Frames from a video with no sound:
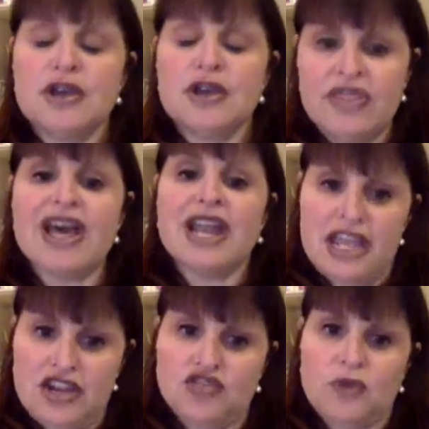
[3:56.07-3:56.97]
with that
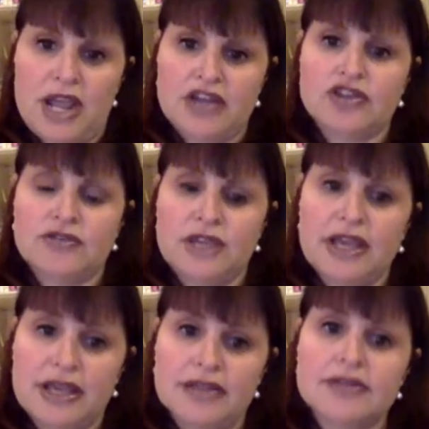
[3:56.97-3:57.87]
age range of
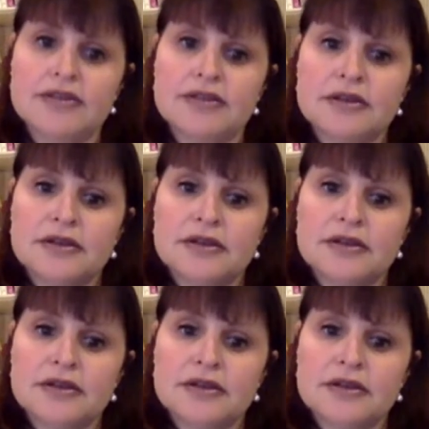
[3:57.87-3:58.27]
kids.